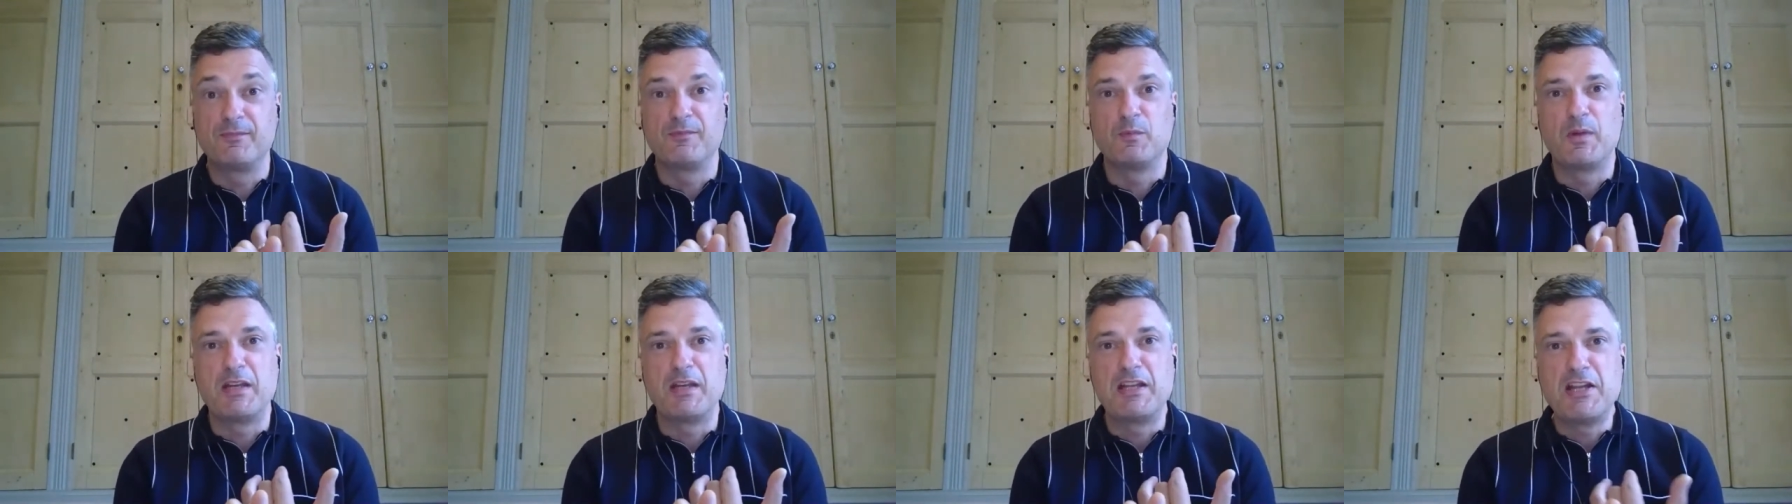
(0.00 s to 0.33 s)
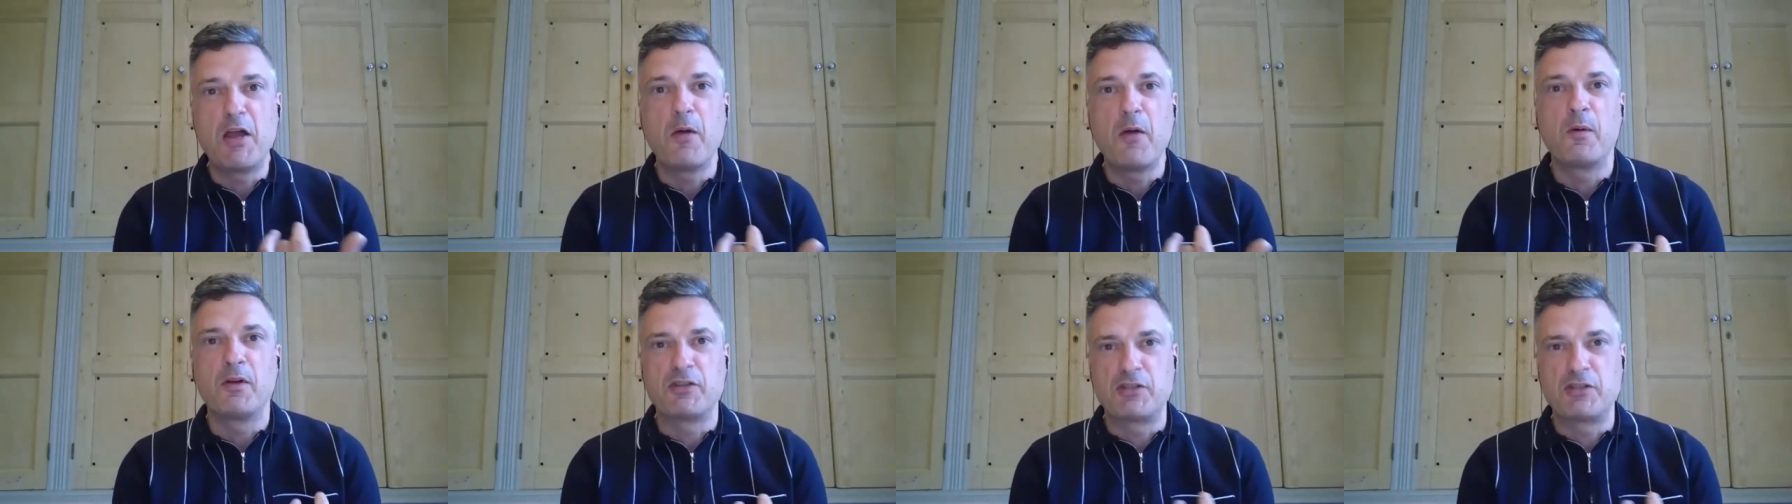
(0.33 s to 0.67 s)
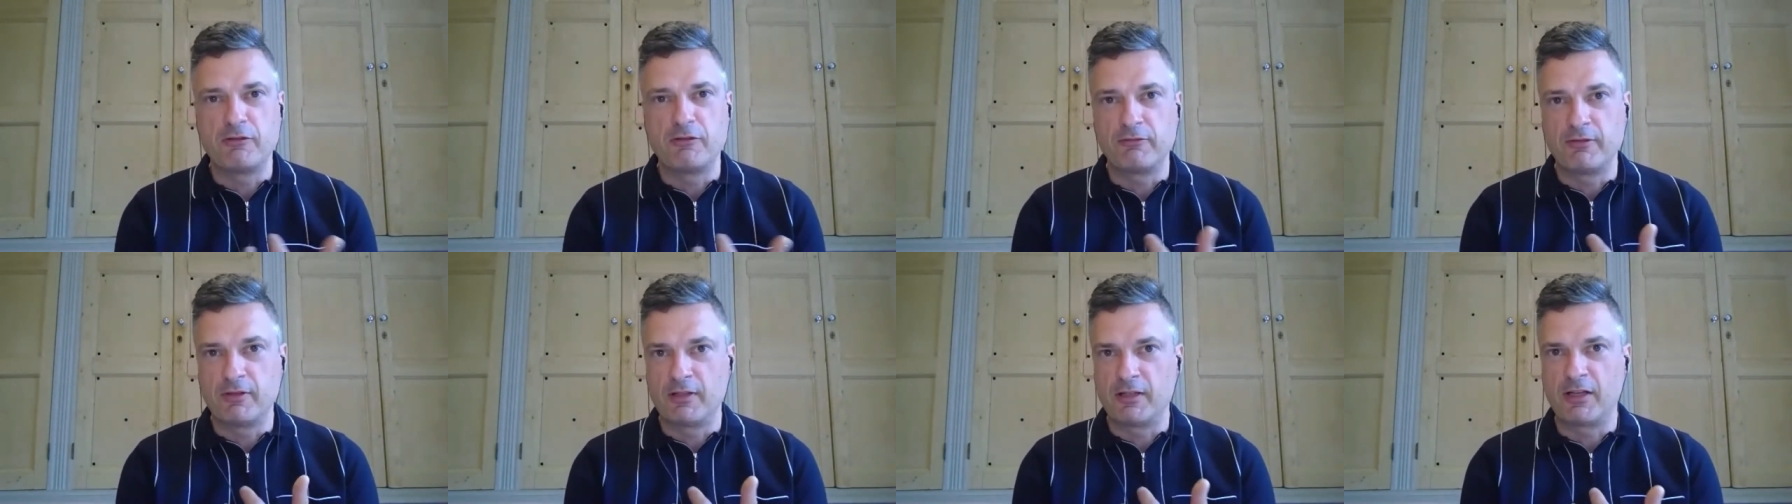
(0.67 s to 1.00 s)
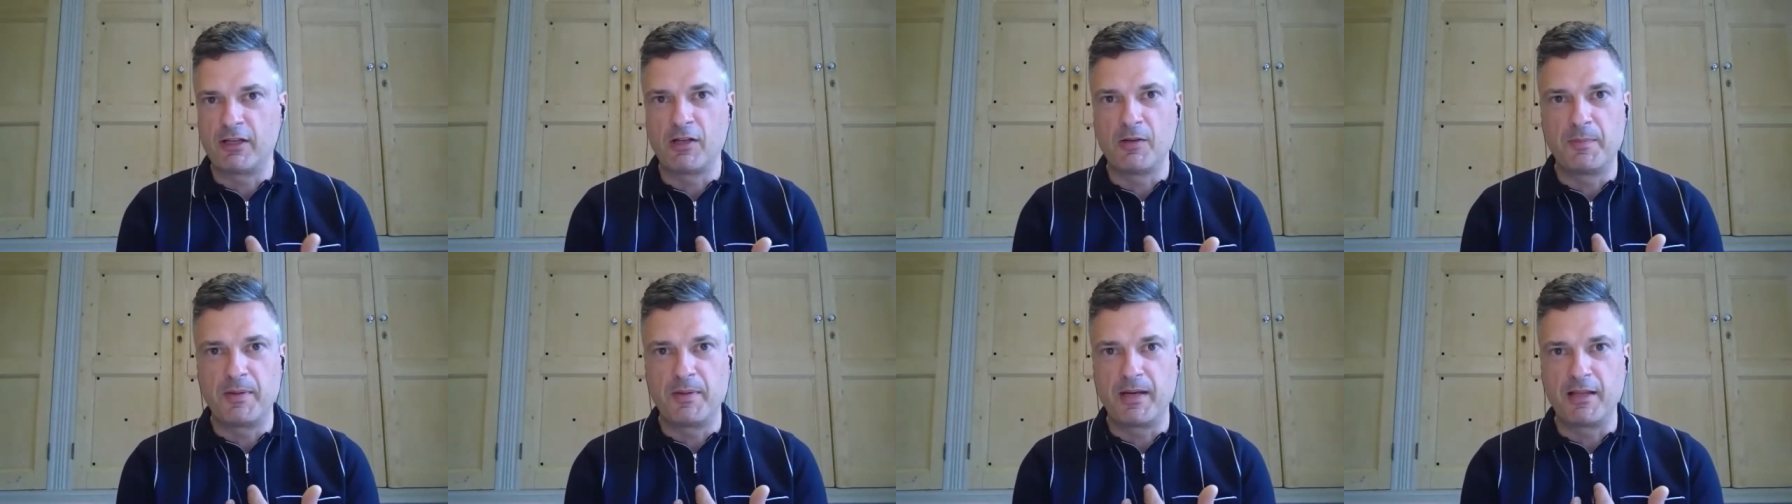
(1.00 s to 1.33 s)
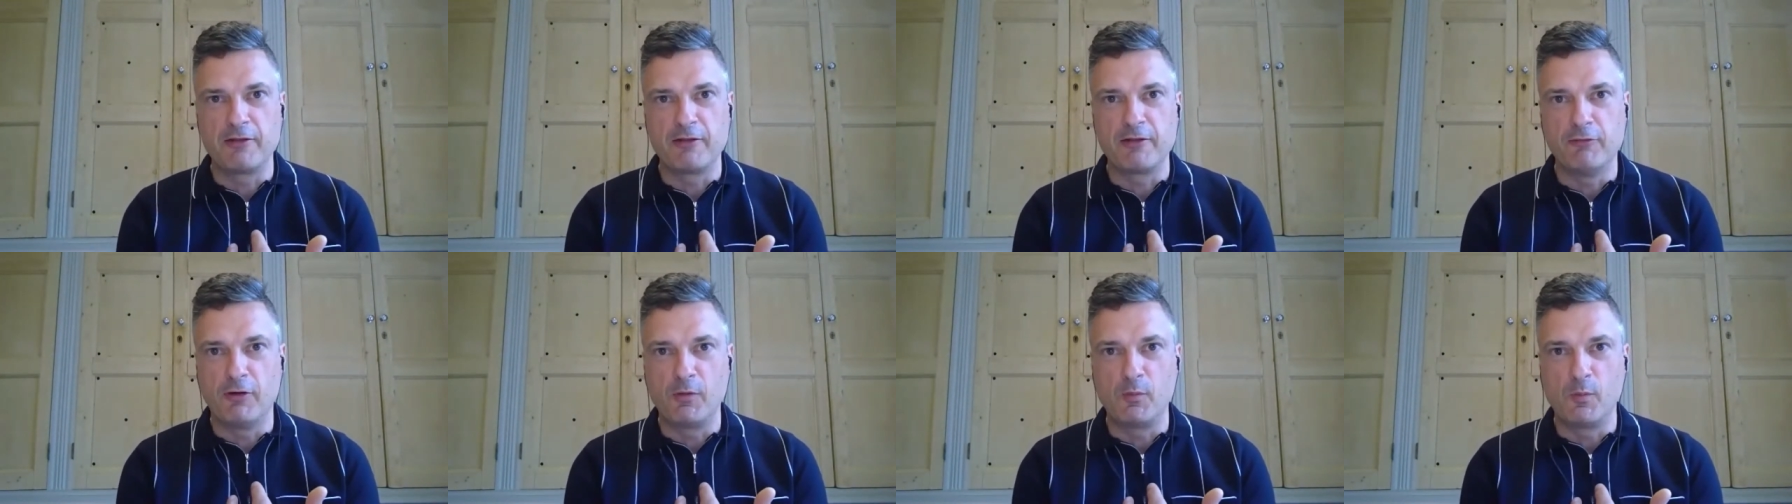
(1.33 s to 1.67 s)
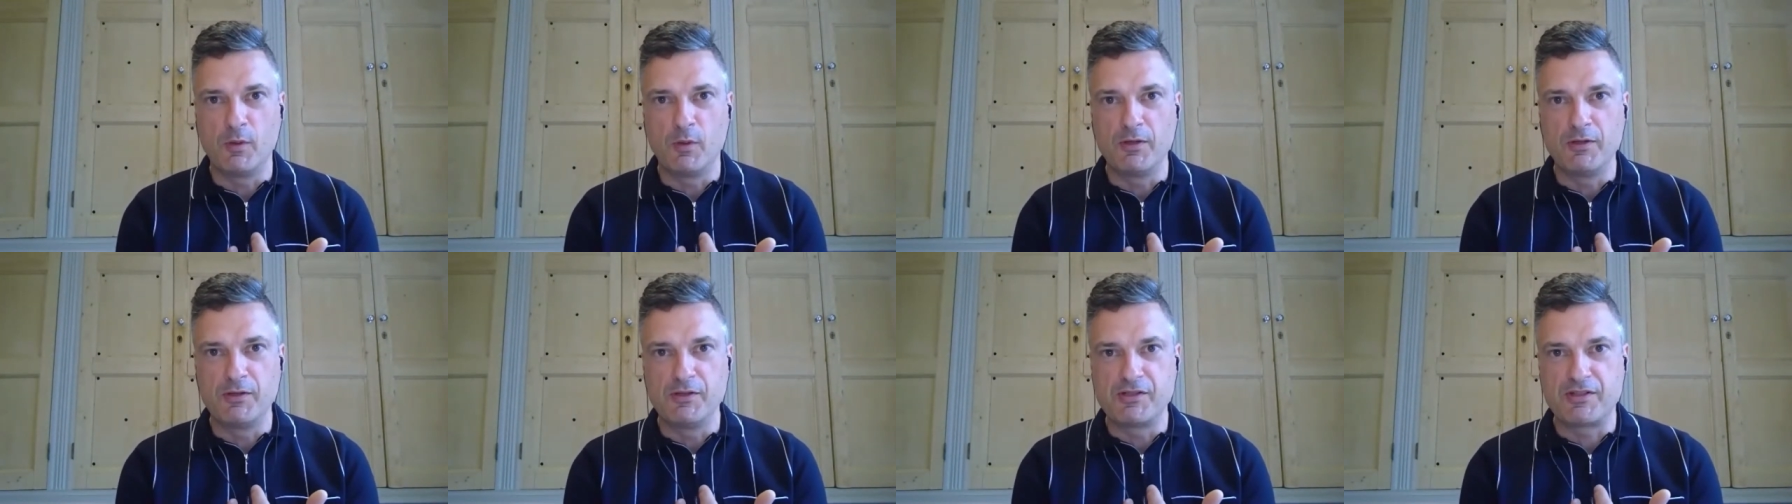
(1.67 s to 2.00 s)
we know our children are going to pick the wrong
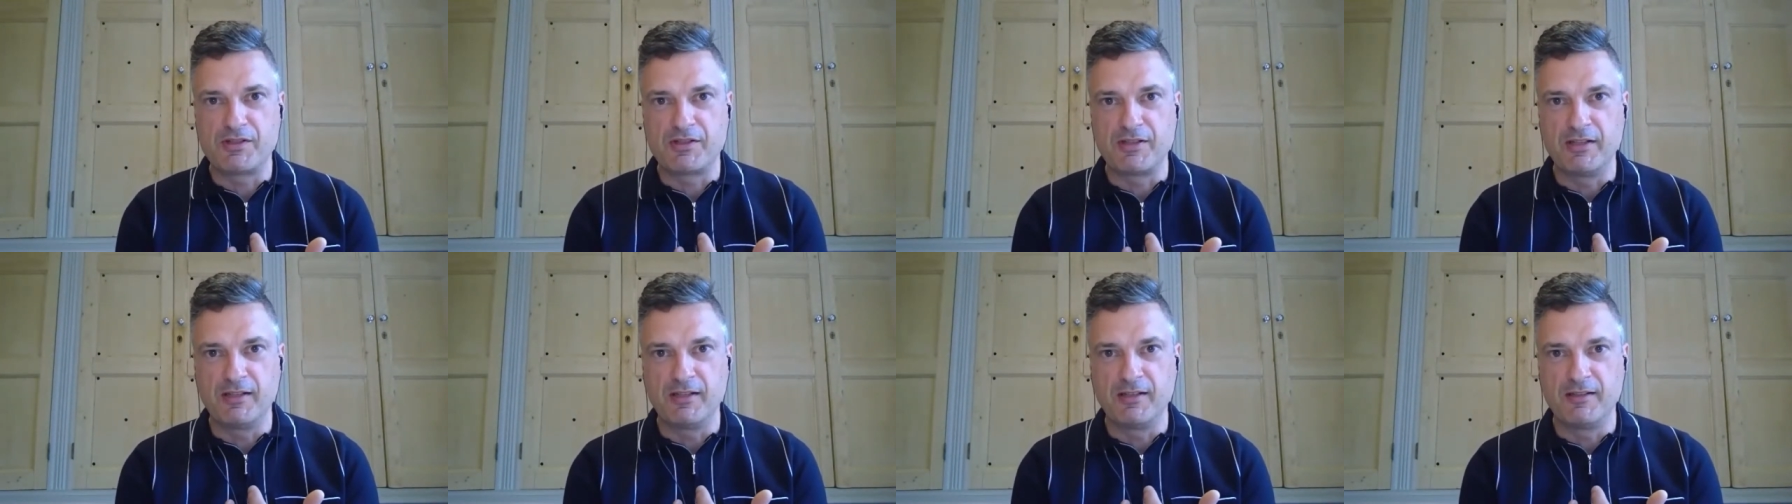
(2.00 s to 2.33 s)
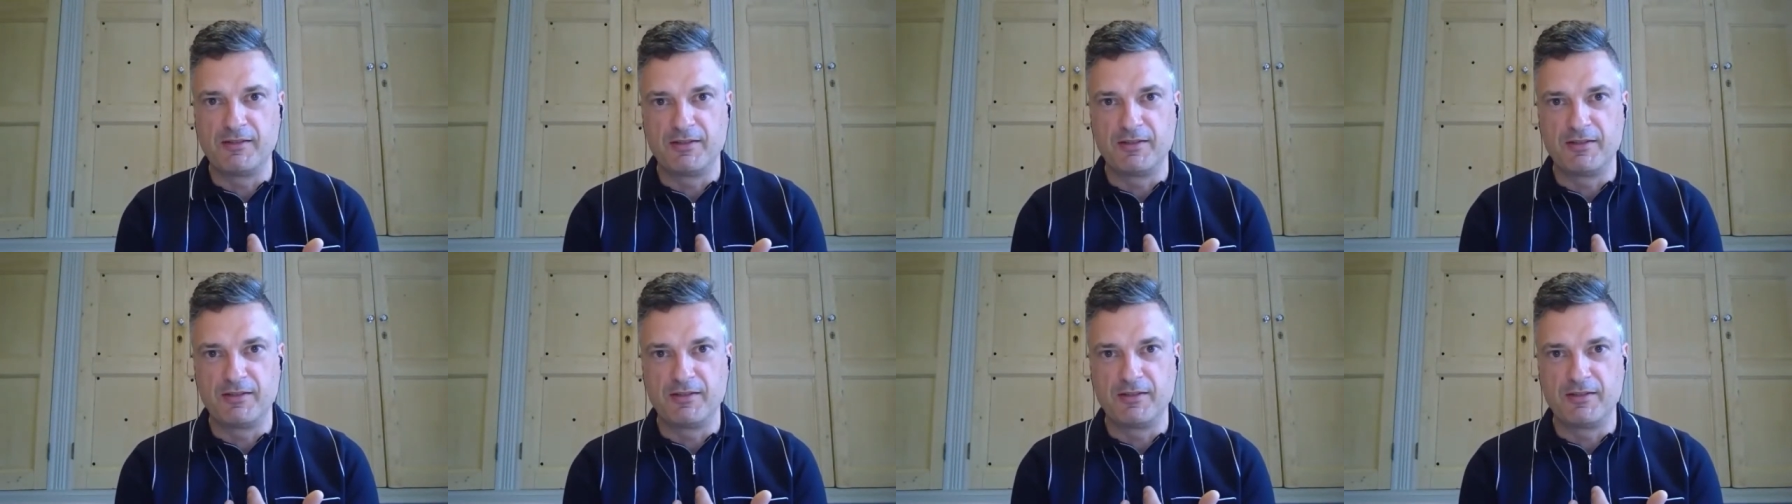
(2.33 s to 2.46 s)
ones to,